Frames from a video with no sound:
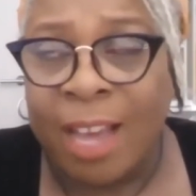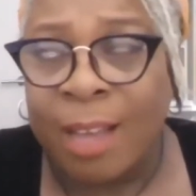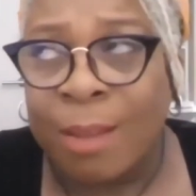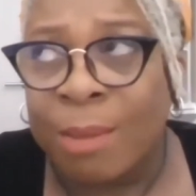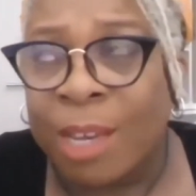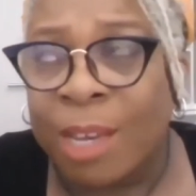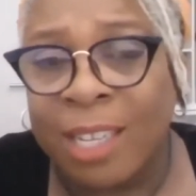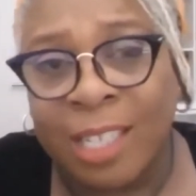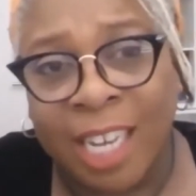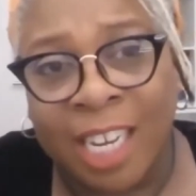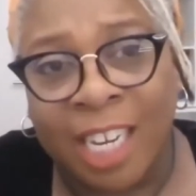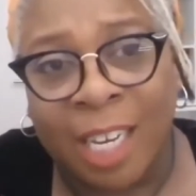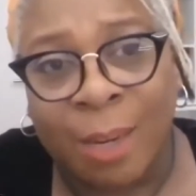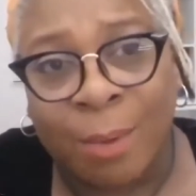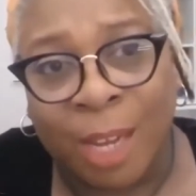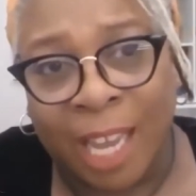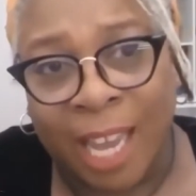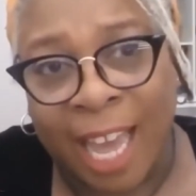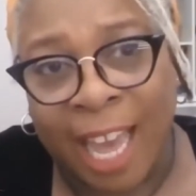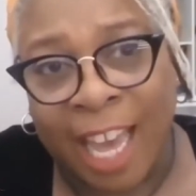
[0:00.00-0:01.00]

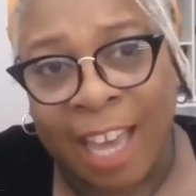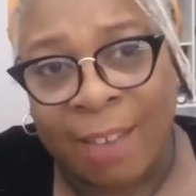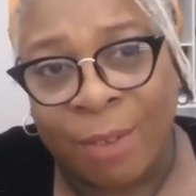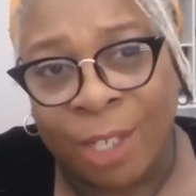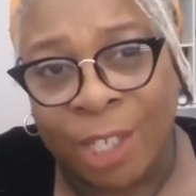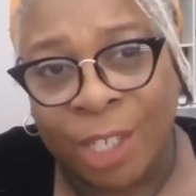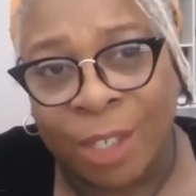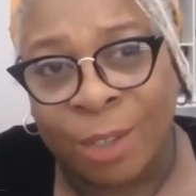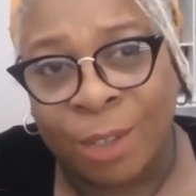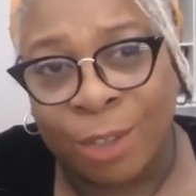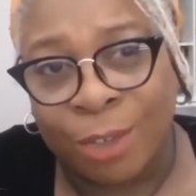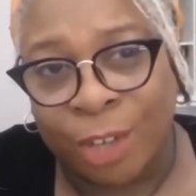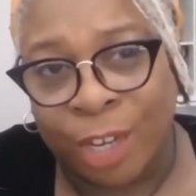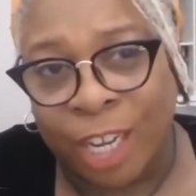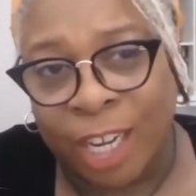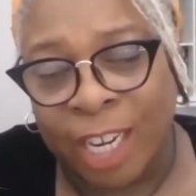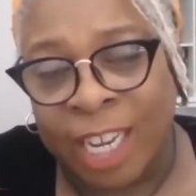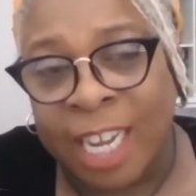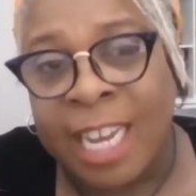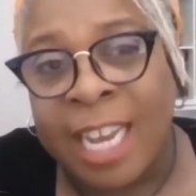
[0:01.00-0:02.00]
continuing care for
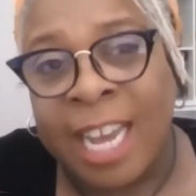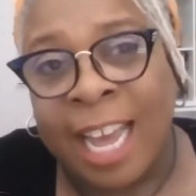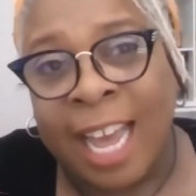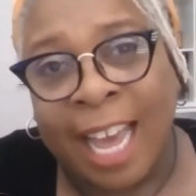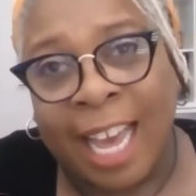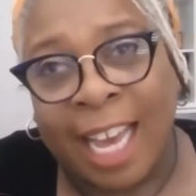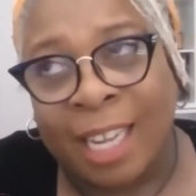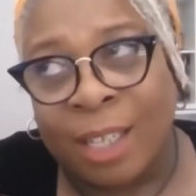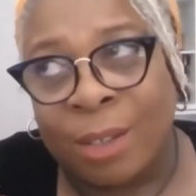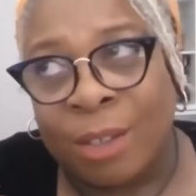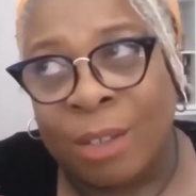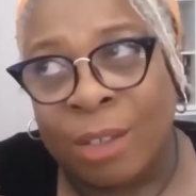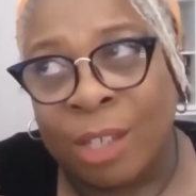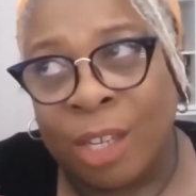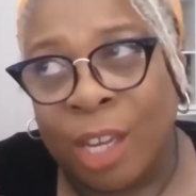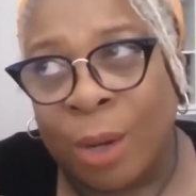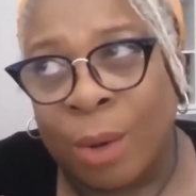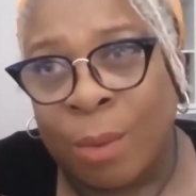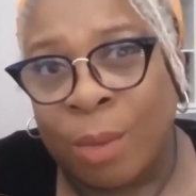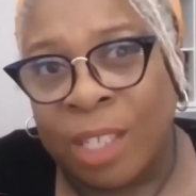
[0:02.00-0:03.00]
children, and
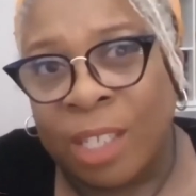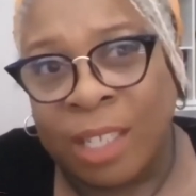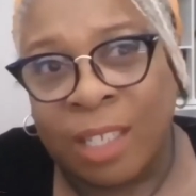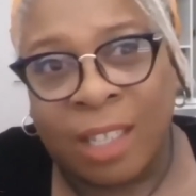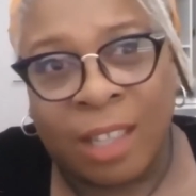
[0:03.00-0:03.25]
we did a